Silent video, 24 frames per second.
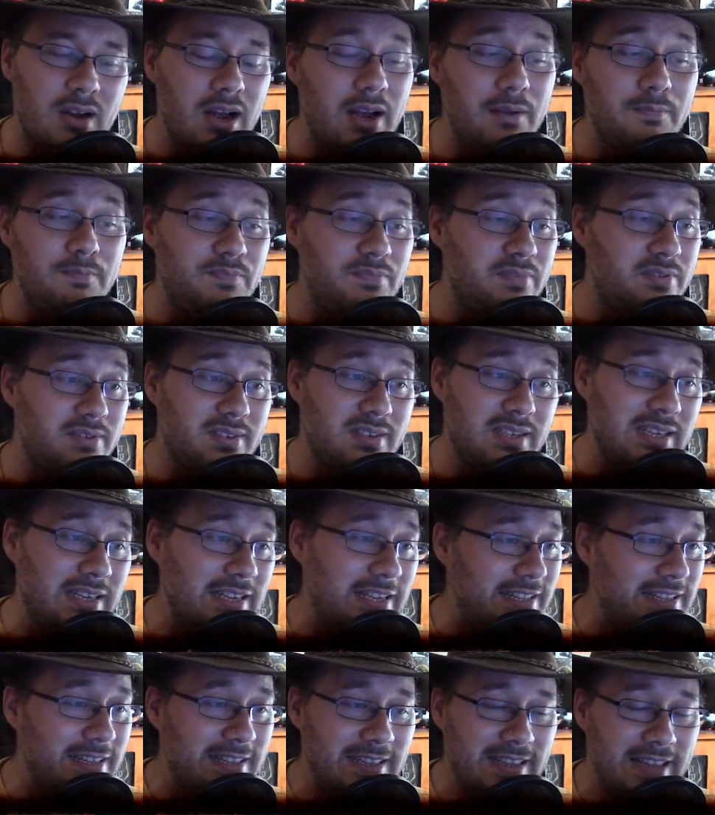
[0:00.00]

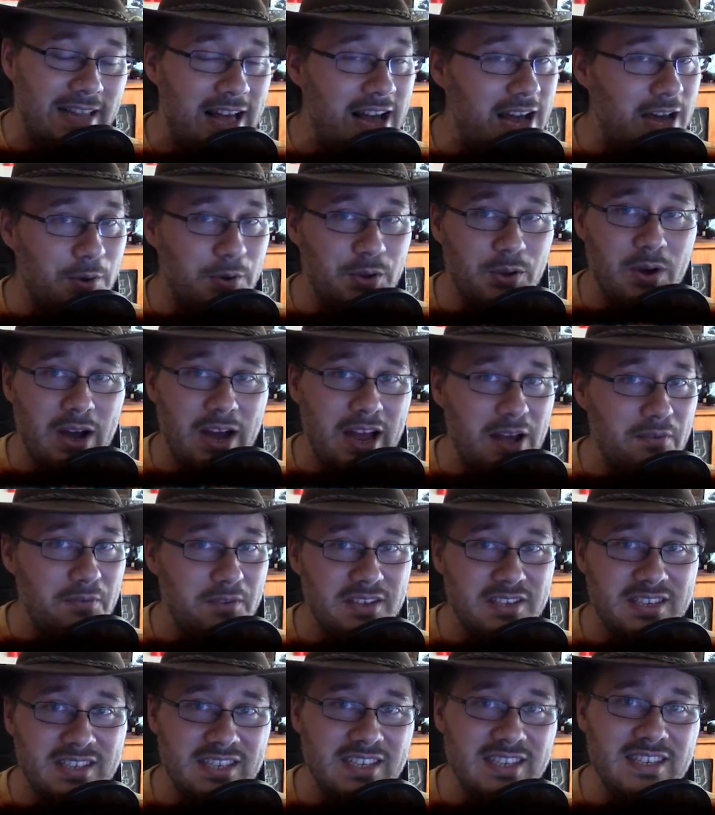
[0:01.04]
I don't know. I
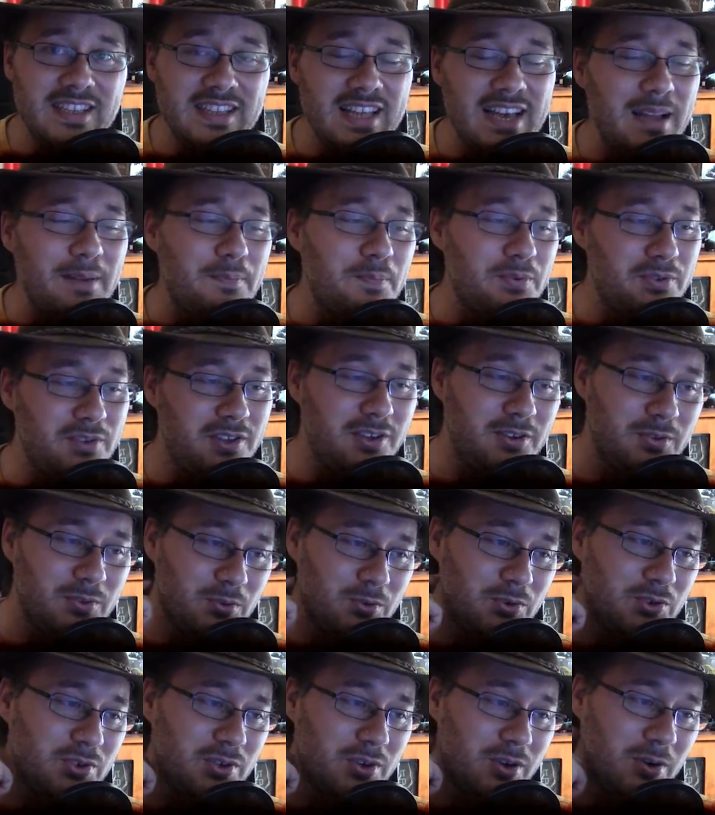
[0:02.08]
haven't seen that
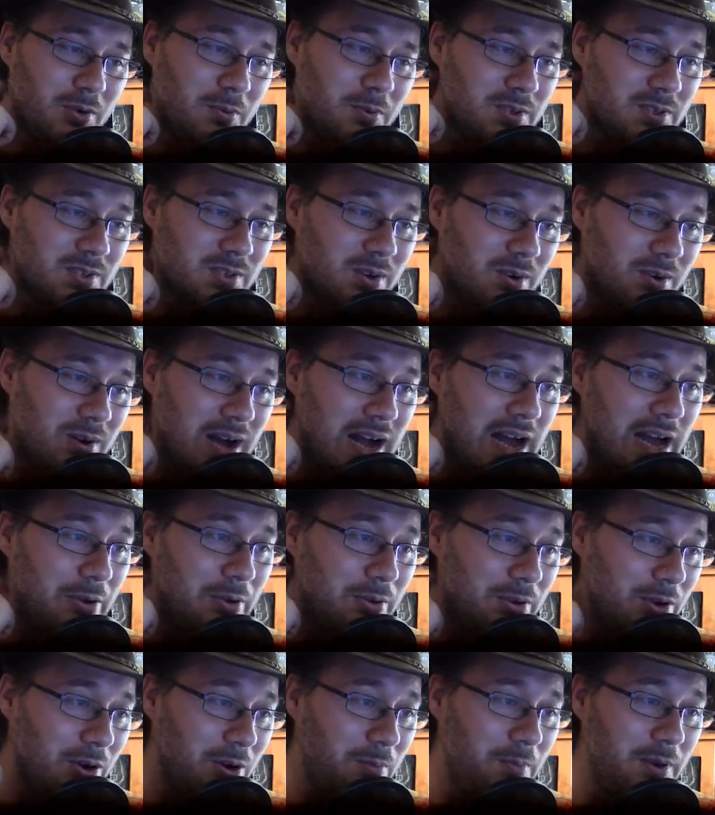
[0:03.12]
particular show, so I don't know.